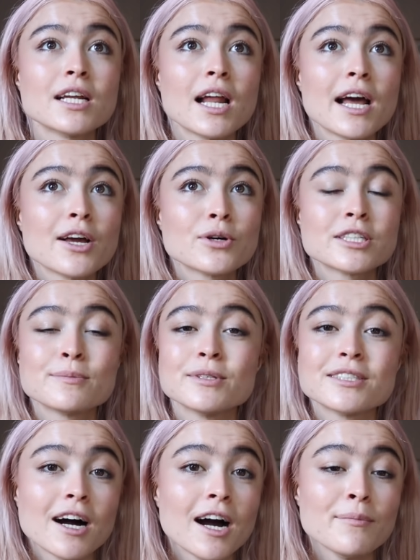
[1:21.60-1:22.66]
to like
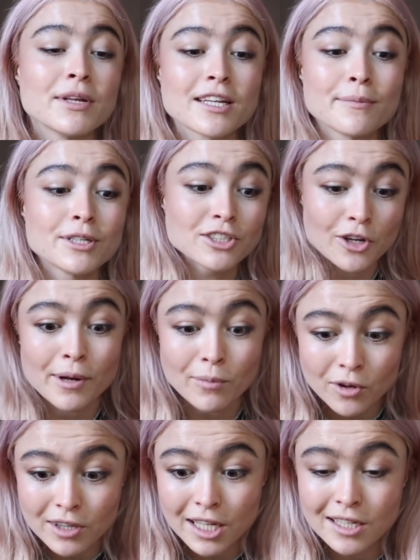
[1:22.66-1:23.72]
Christmas time, there's gonna be so many
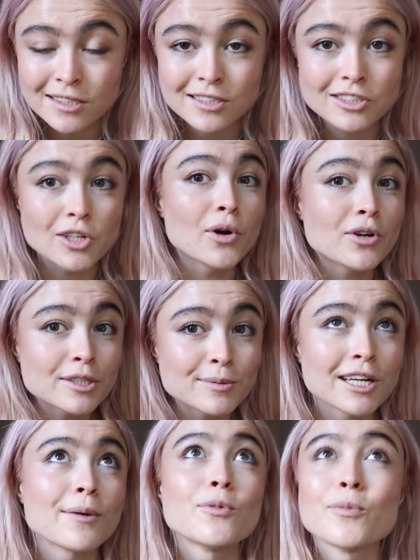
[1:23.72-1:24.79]
more things, so at
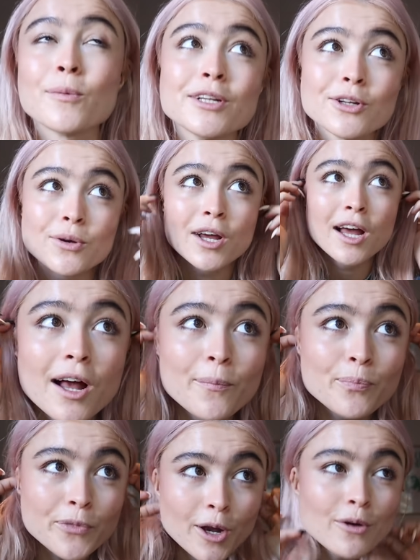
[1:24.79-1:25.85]
Christmas time we'll probably do
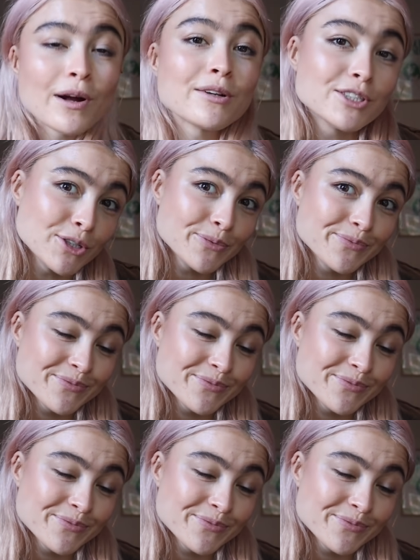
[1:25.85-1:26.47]
around 2.